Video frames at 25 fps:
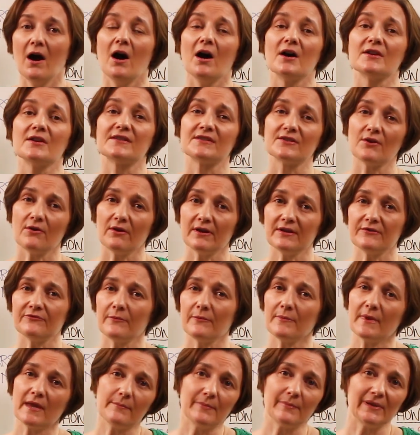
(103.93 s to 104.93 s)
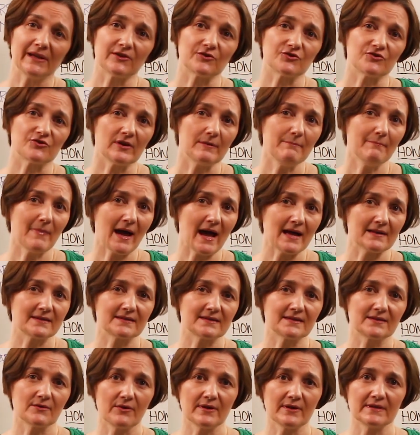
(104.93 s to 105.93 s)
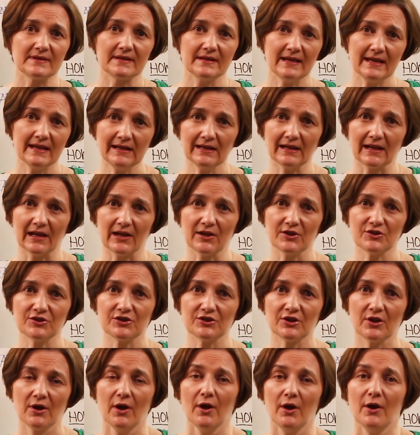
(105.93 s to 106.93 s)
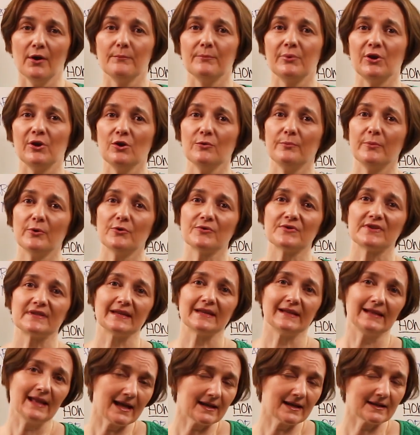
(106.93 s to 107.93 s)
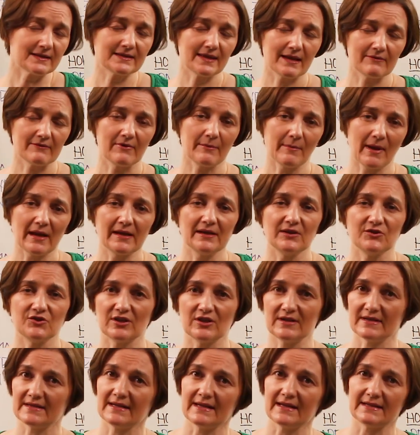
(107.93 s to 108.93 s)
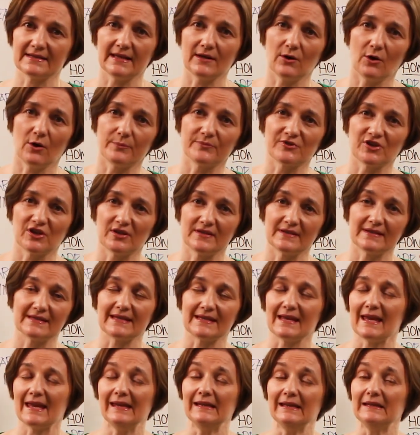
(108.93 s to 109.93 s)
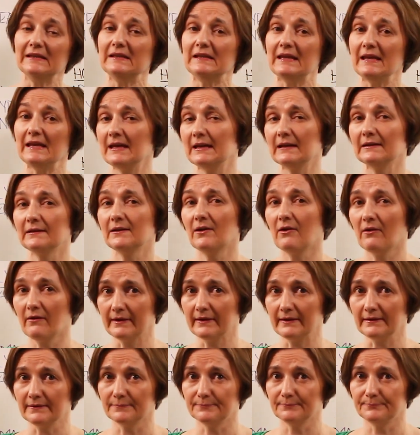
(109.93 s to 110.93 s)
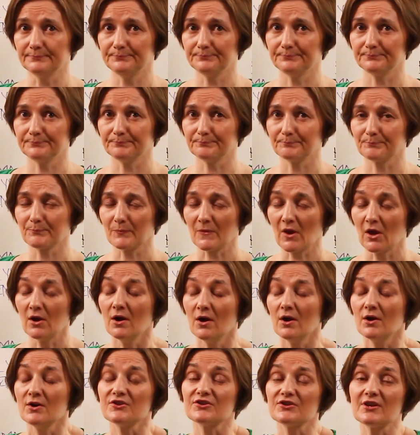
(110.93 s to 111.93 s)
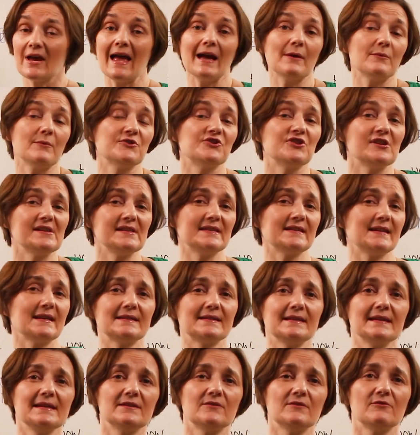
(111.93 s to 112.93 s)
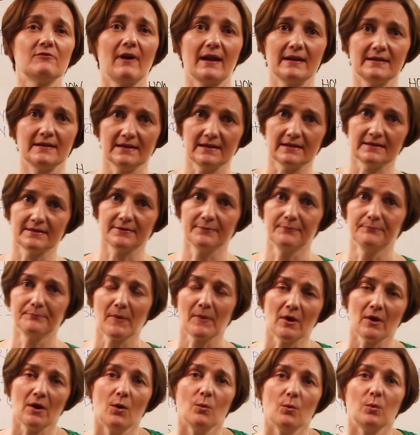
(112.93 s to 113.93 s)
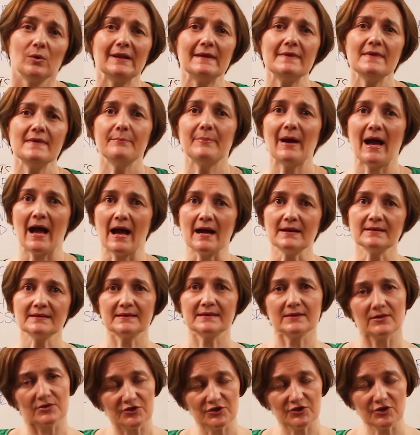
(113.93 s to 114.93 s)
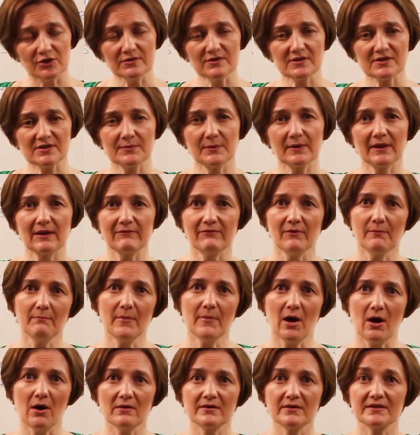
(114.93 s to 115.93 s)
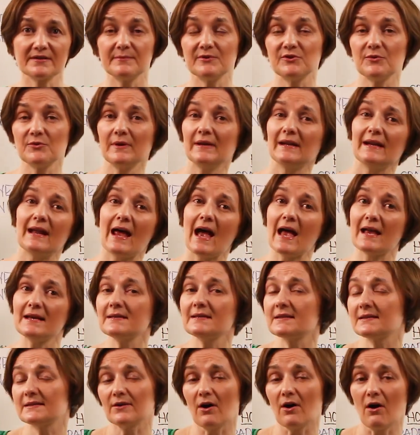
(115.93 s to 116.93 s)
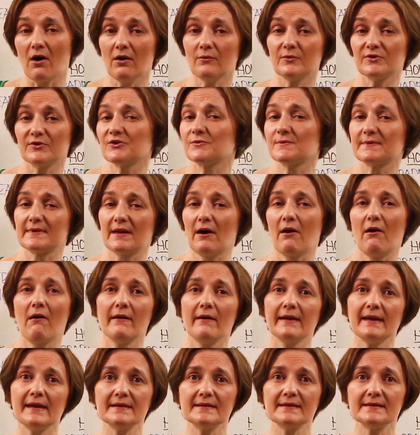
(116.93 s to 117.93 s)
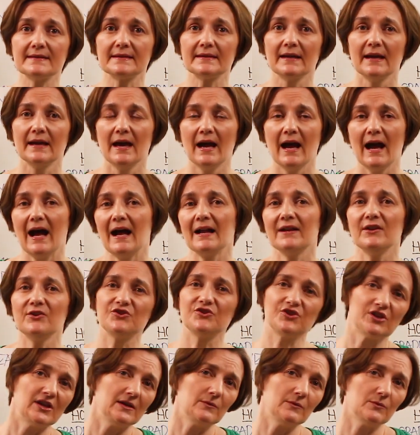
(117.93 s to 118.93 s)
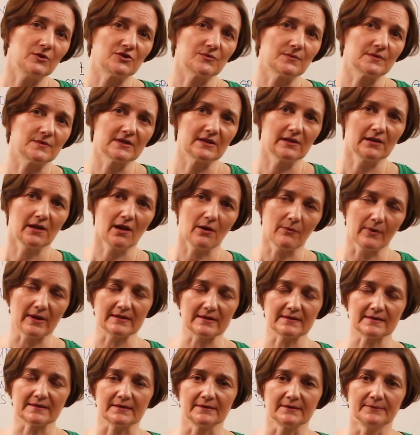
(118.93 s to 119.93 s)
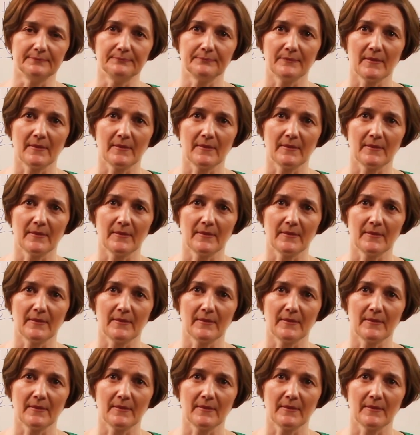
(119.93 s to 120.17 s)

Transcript: Aside from the obligatory maths, science and English, pupils select their remaining GCSE options in Year 9. So how are GCSEs graded? Well, in the past, students were given marks between an A star, which was the highest, and a G, which was the lowest.